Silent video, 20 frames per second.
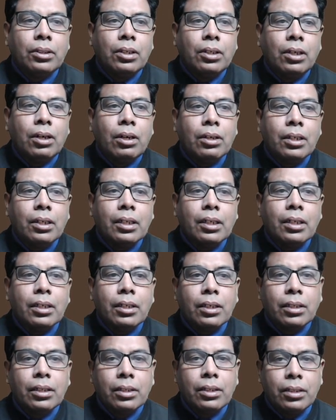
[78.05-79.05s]
or
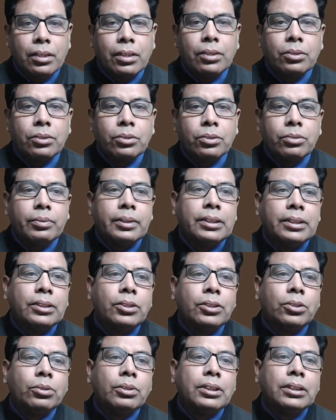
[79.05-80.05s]
control word
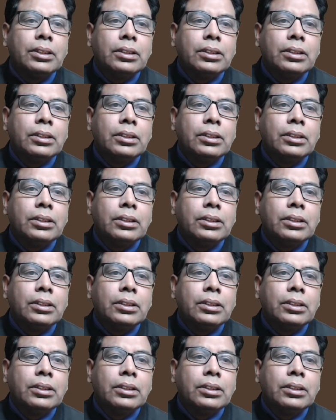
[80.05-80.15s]
stored in